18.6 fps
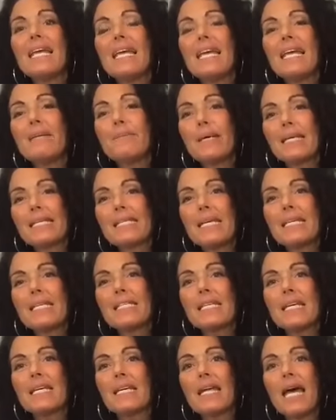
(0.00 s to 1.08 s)
in
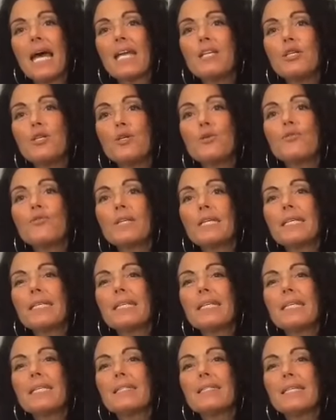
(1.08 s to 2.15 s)
meditation and you
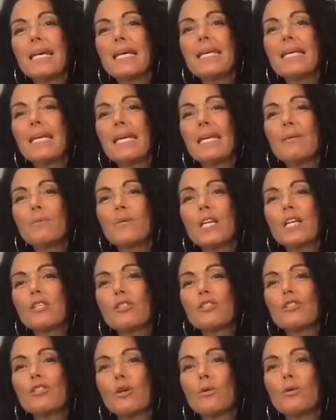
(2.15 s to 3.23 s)
really take in what I
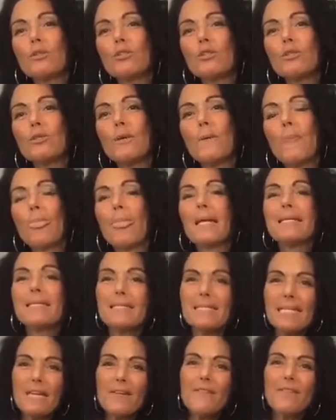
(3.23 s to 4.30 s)
just told you,
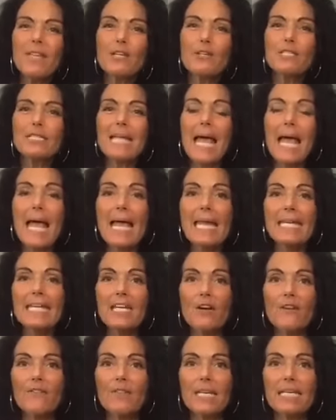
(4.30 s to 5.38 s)
see if there's any
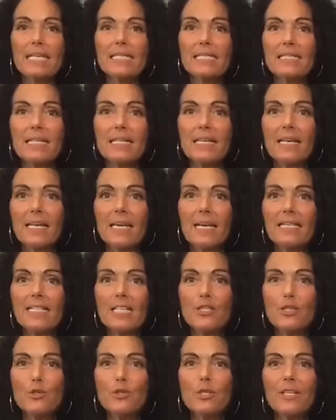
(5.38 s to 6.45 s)
of these
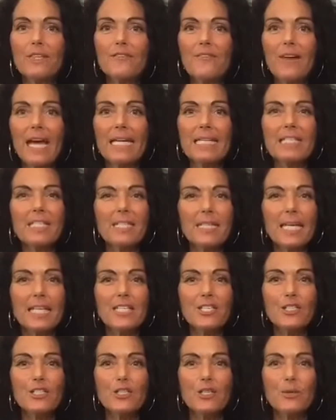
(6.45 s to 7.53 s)
that you can find
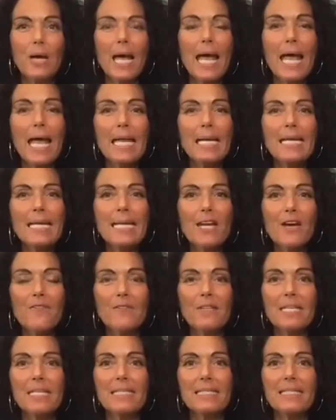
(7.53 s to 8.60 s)
connection to. Any of
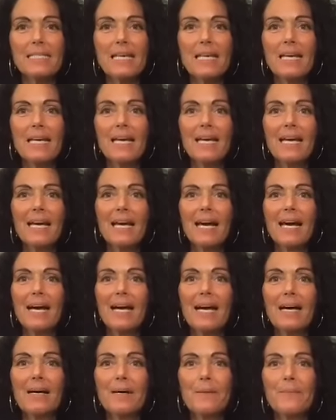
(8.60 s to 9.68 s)
these
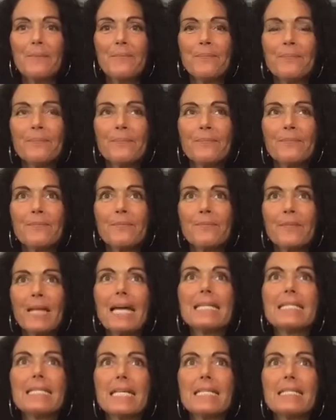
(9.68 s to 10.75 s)

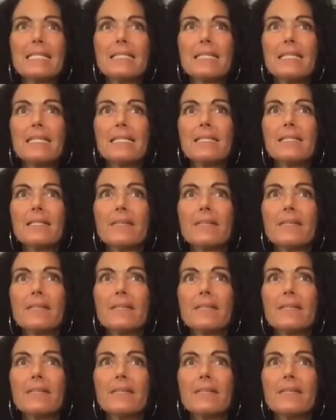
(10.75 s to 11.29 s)
identities.